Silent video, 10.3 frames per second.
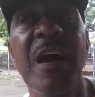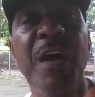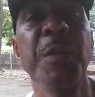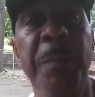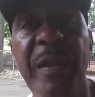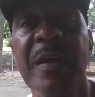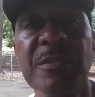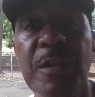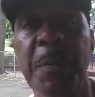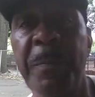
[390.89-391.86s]
other
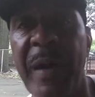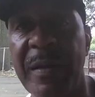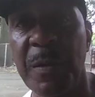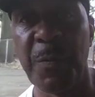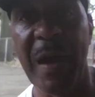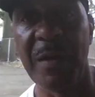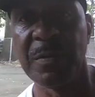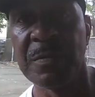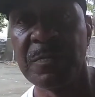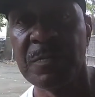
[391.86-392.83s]
players look better around
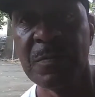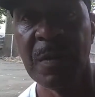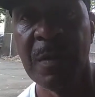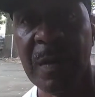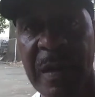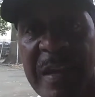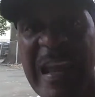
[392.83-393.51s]
him. Right.